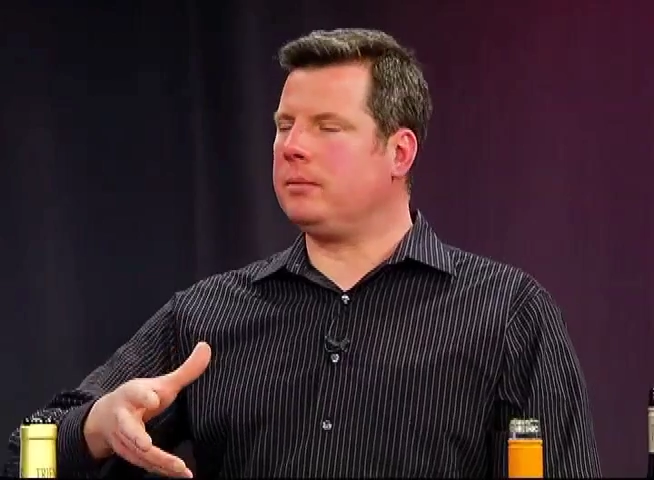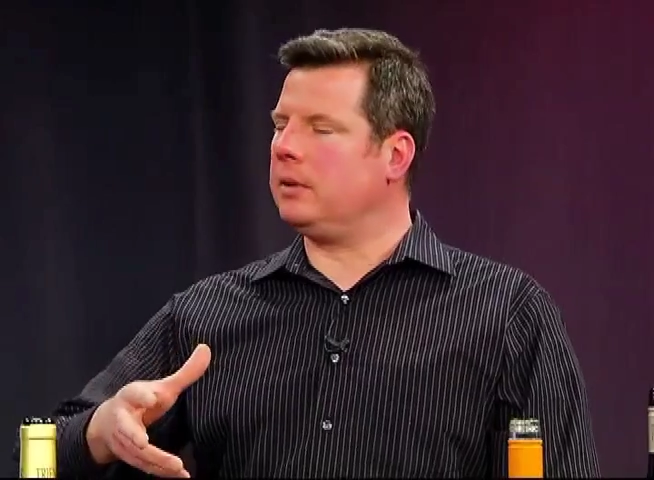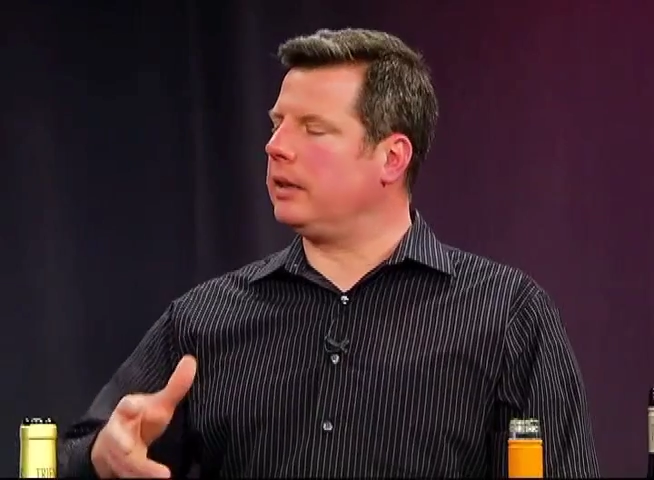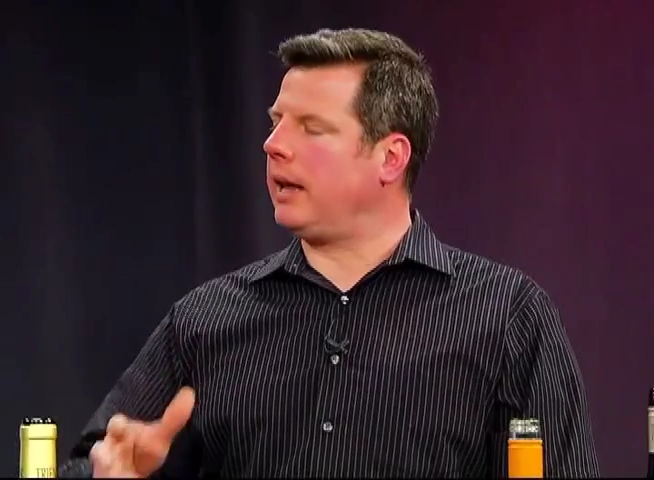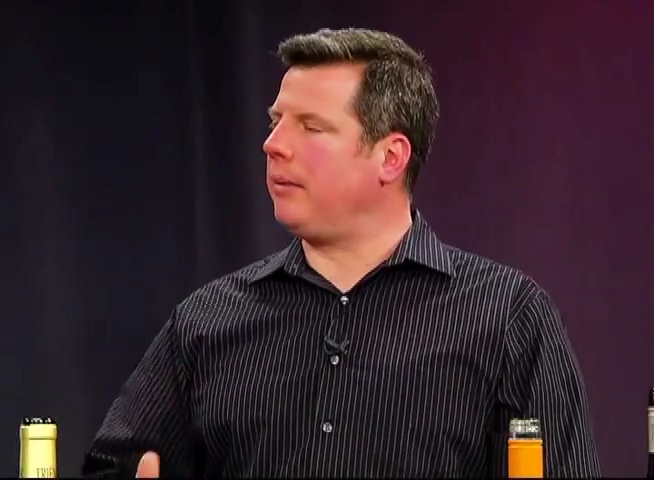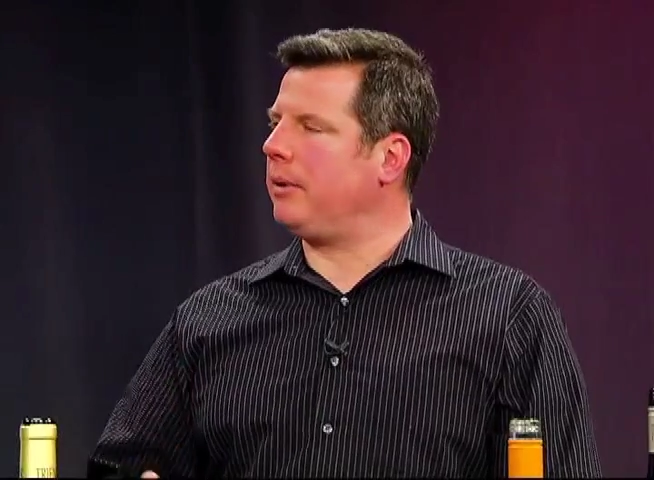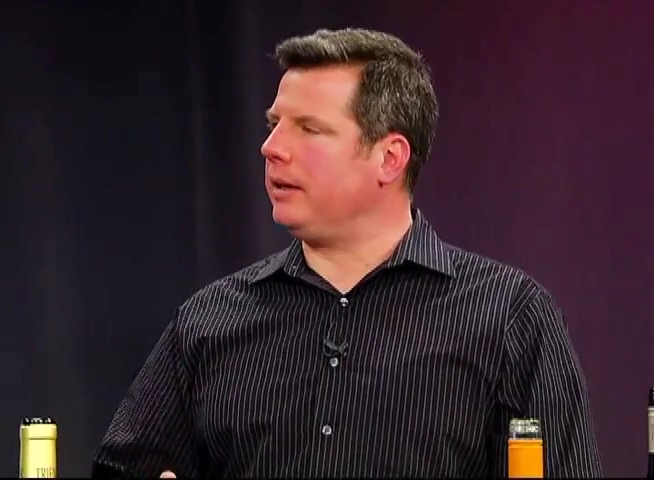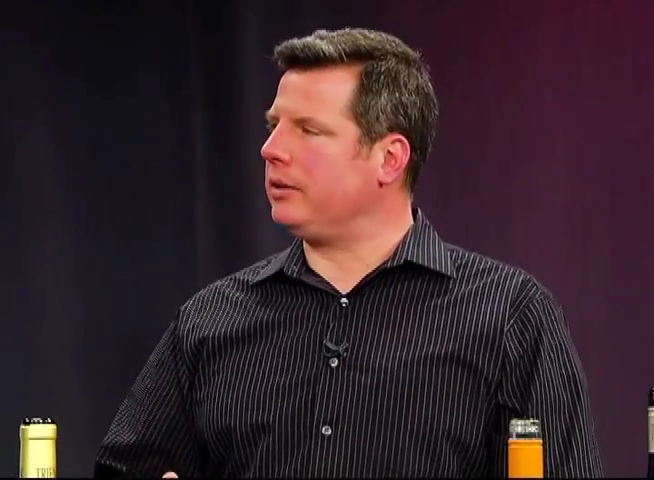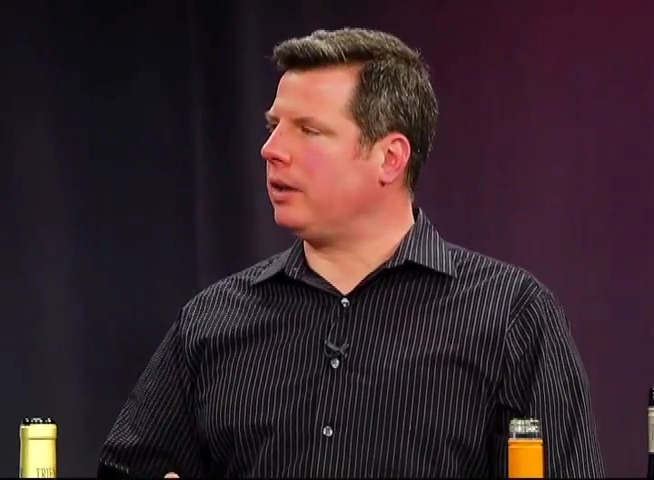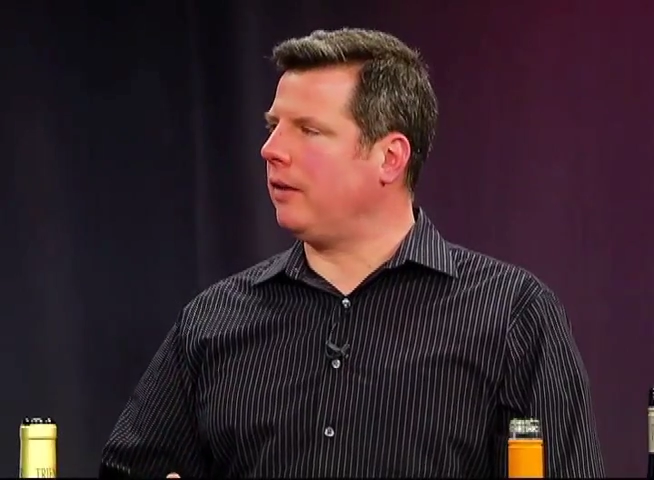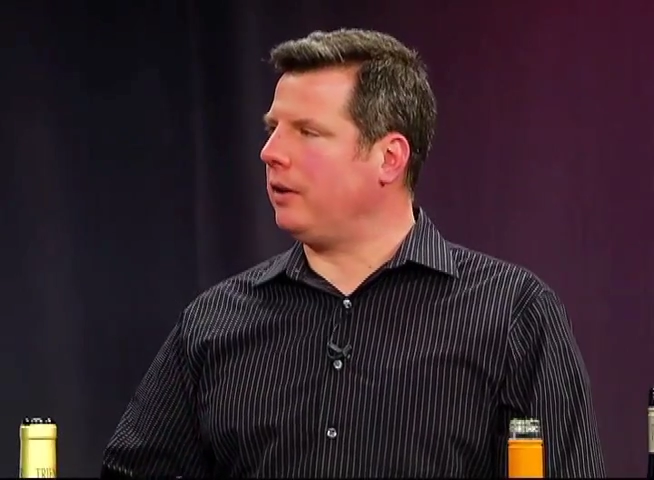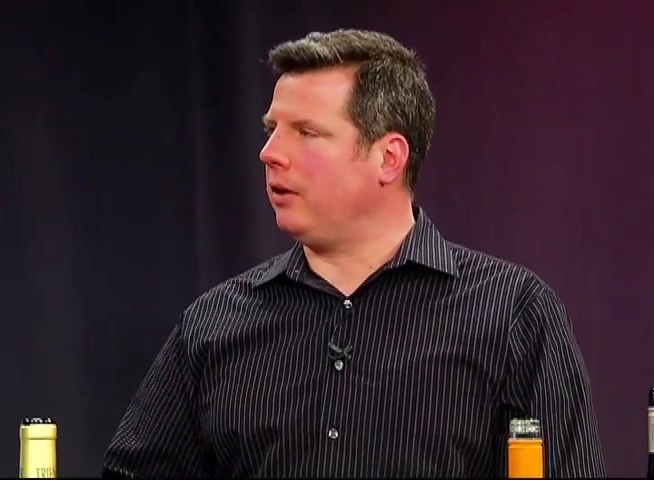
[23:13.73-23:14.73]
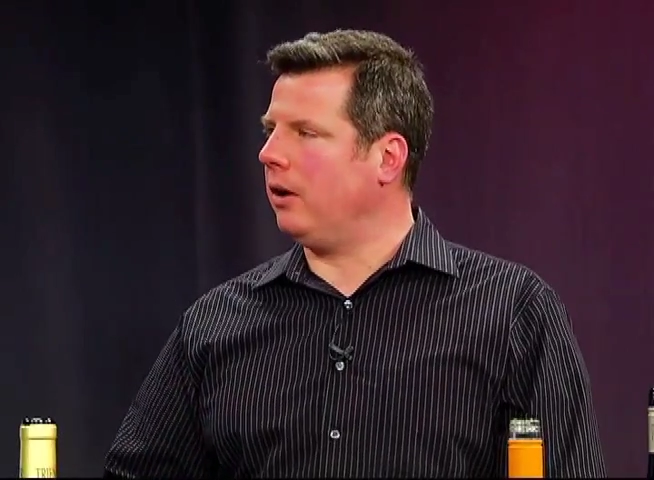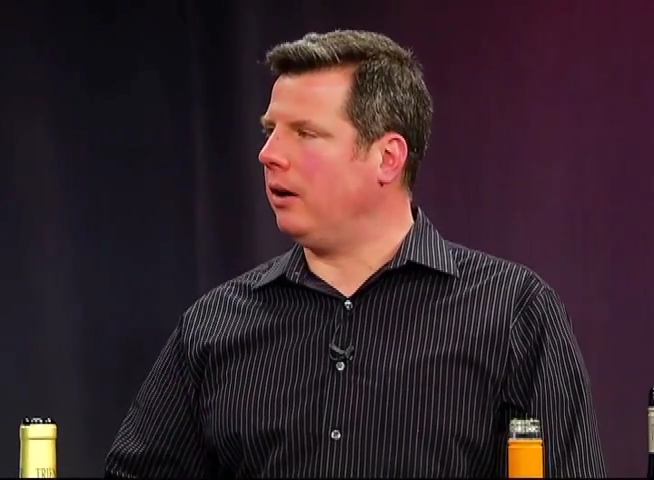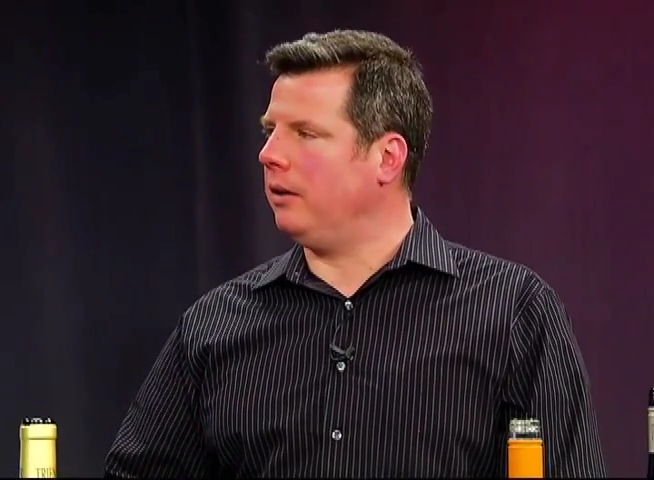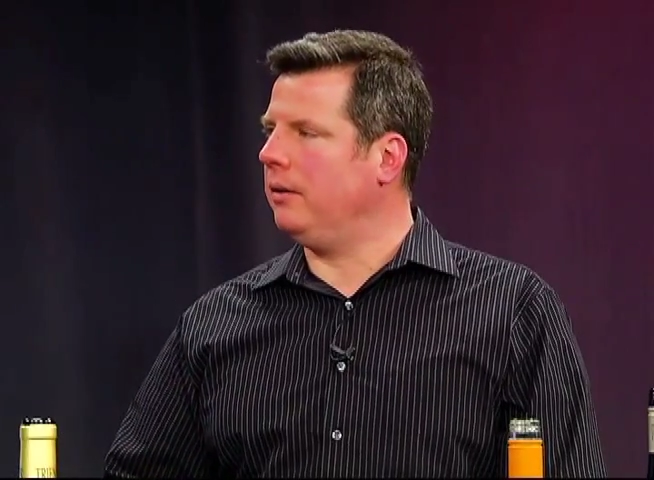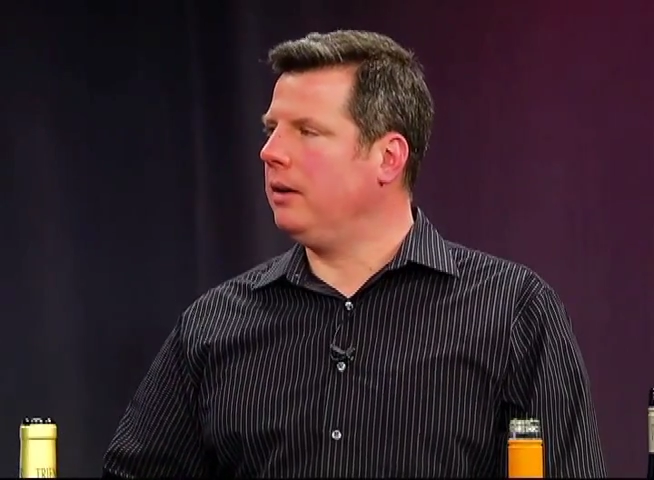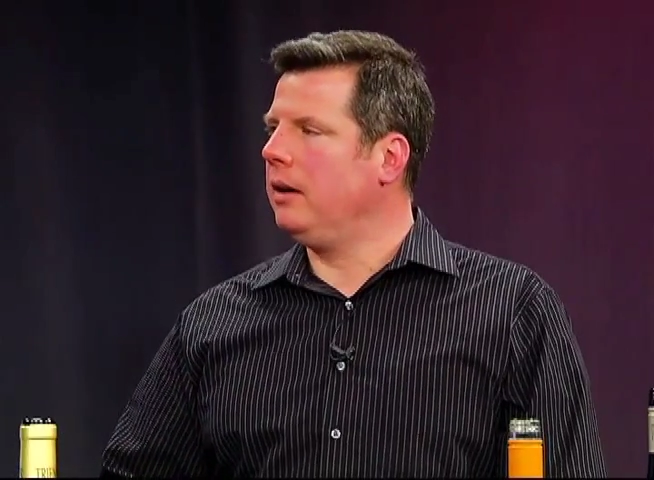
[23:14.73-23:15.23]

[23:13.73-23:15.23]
the Cabernet Sauvignon